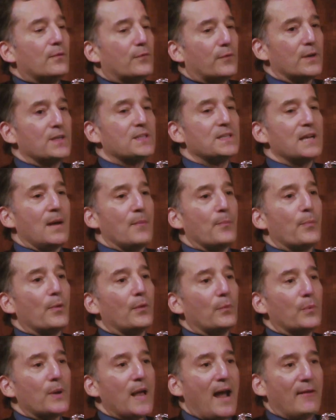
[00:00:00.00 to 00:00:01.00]
for
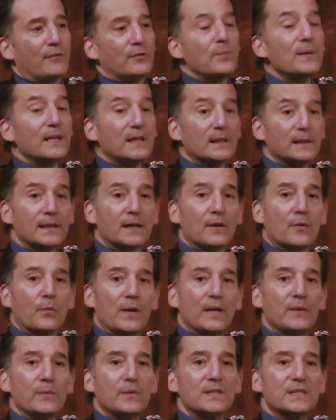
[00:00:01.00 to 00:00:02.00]
example, we have to be clear,
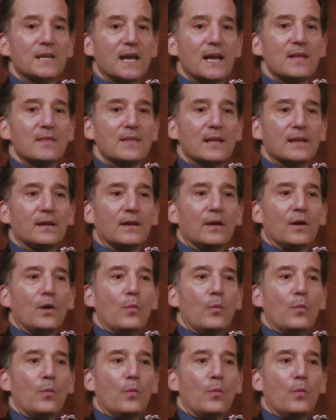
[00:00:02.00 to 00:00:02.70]
when we say that